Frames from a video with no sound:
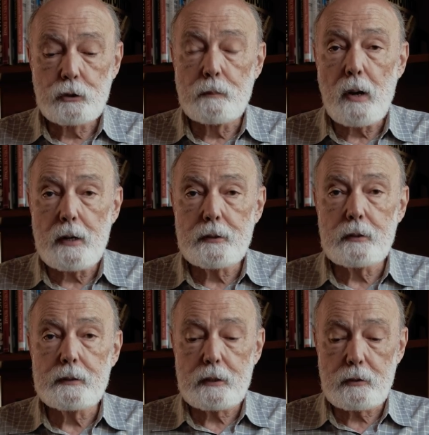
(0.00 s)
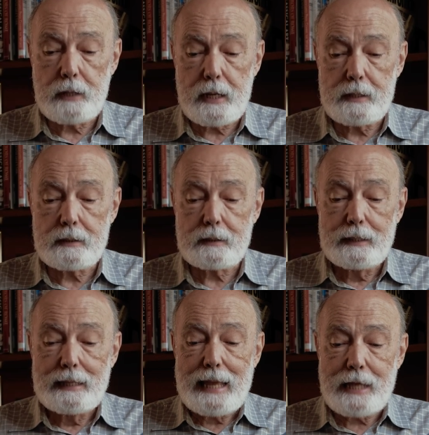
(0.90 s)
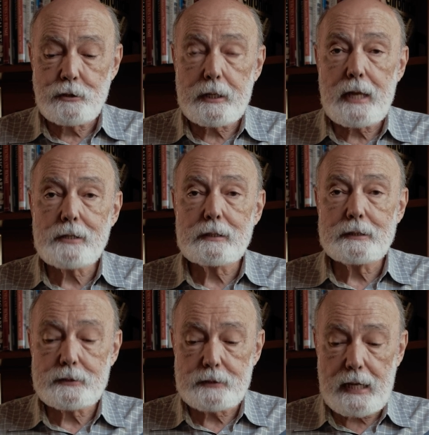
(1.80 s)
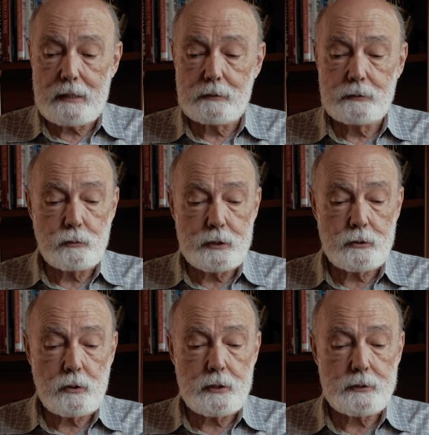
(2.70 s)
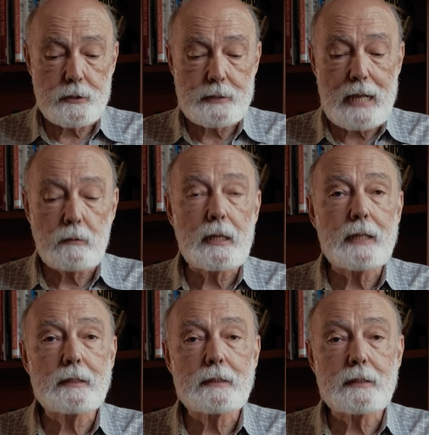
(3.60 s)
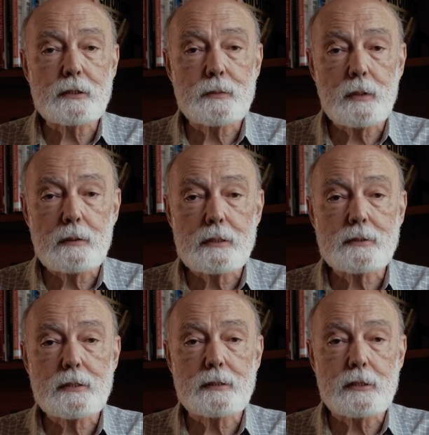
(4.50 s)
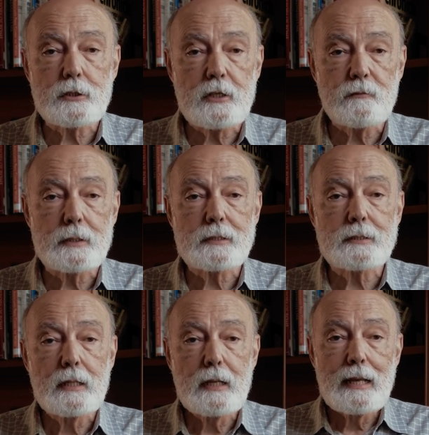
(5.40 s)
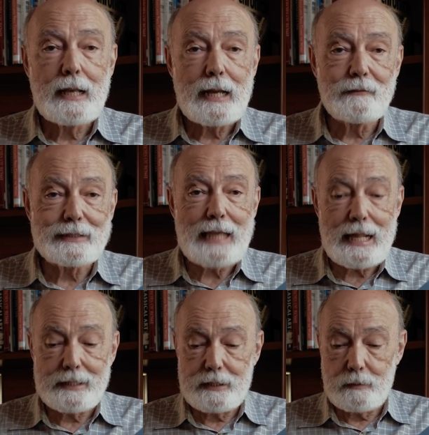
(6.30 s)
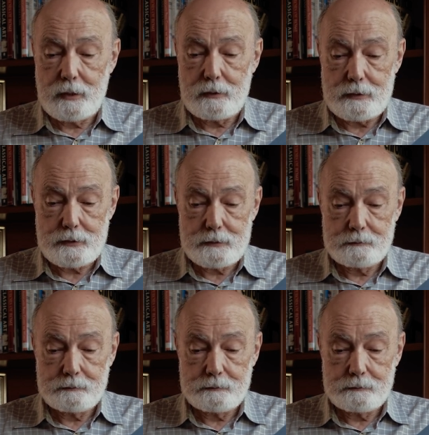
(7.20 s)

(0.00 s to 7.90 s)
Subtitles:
to partner in creating educationally sound resources outlining the experiences and achievements of Italian immigrants.